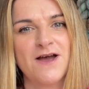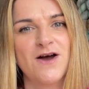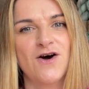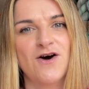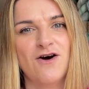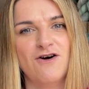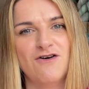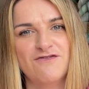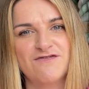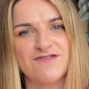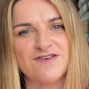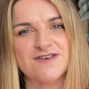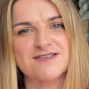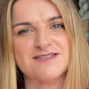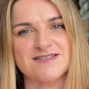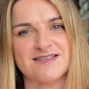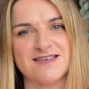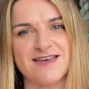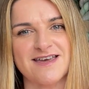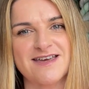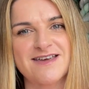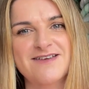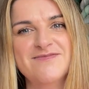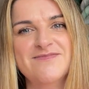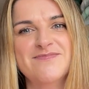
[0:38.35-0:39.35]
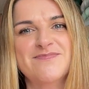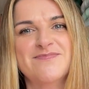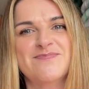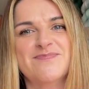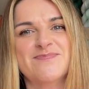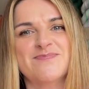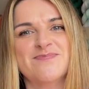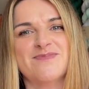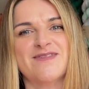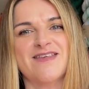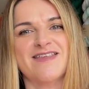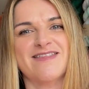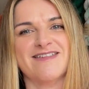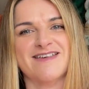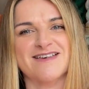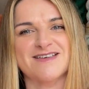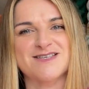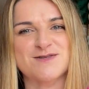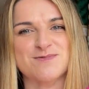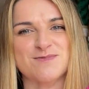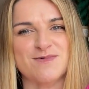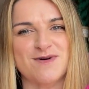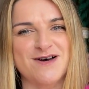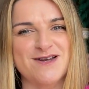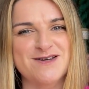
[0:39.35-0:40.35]
Obviously,
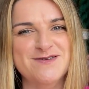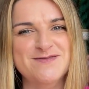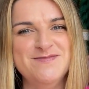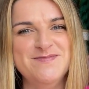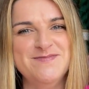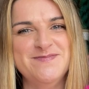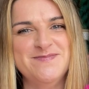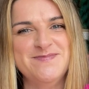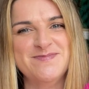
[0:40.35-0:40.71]
this one,